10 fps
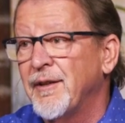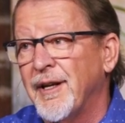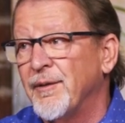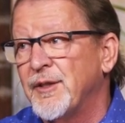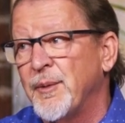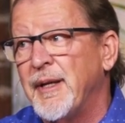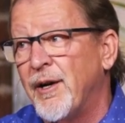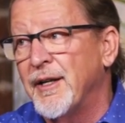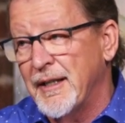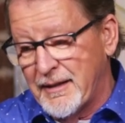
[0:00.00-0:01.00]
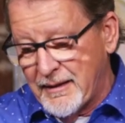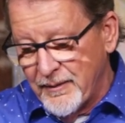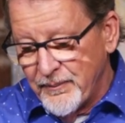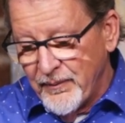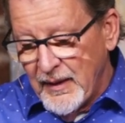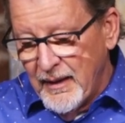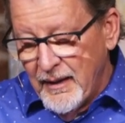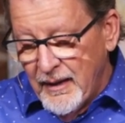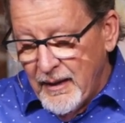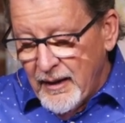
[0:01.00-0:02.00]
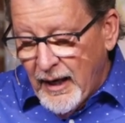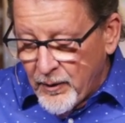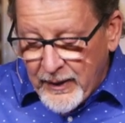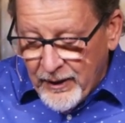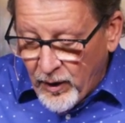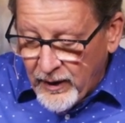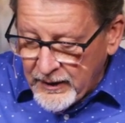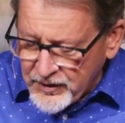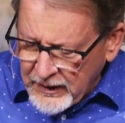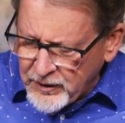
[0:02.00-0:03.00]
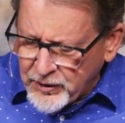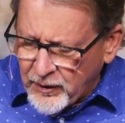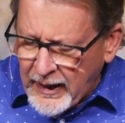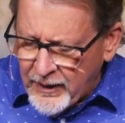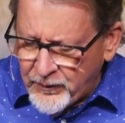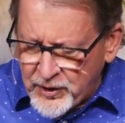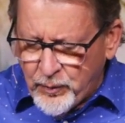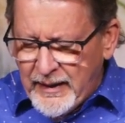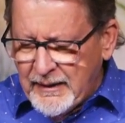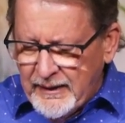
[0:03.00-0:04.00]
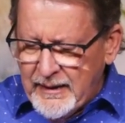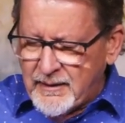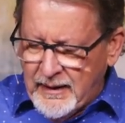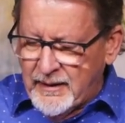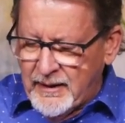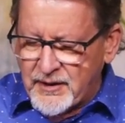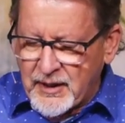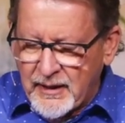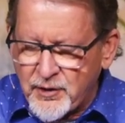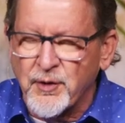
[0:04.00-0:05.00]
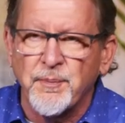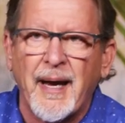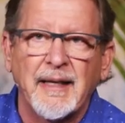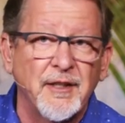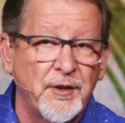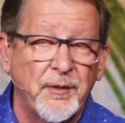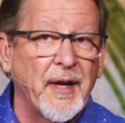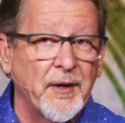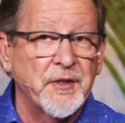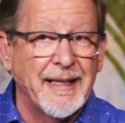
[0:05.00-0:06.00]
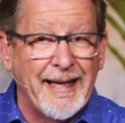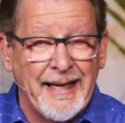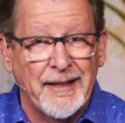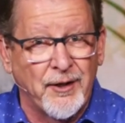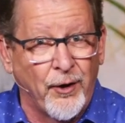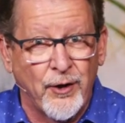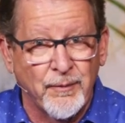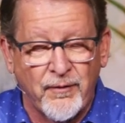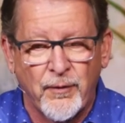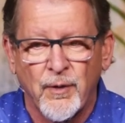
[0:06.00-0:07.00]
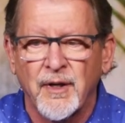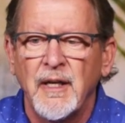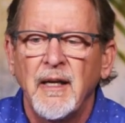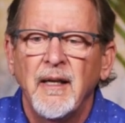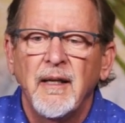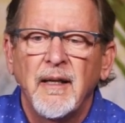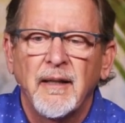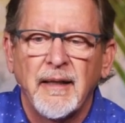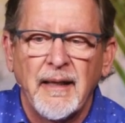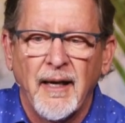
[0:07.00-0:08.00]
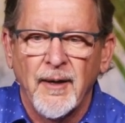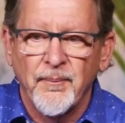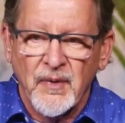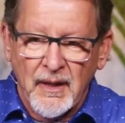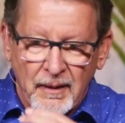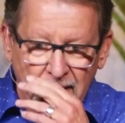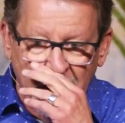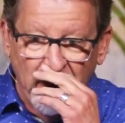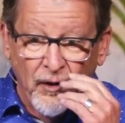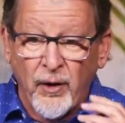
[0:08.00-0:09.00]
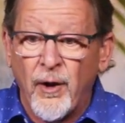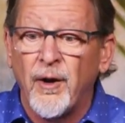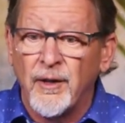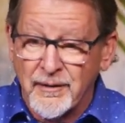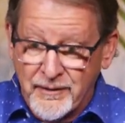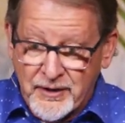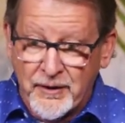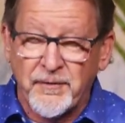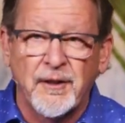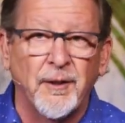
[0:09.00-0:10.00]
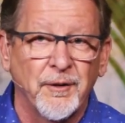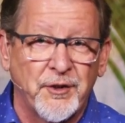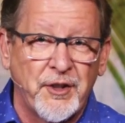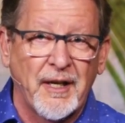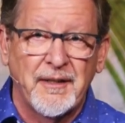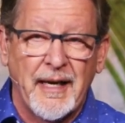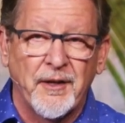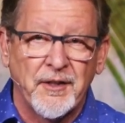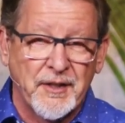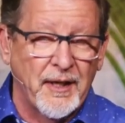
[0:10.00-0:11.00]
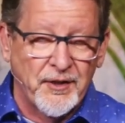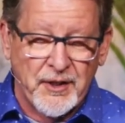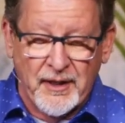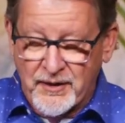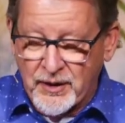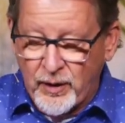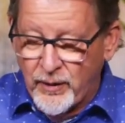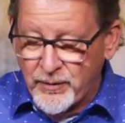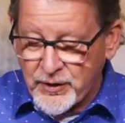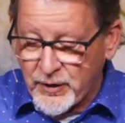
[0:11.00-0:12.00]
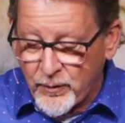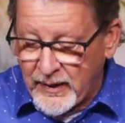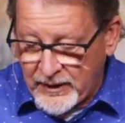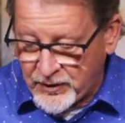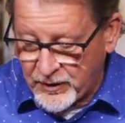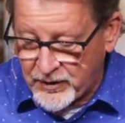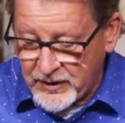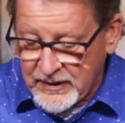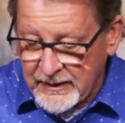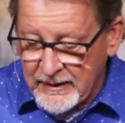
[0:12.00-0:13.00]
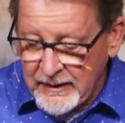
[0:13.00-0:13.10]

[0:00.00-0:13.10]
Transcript: to be honest. I read on, it said that their average weekly attendance, and this was back in 2008, long before the long, difficult shutdown and such that has closed so many churches,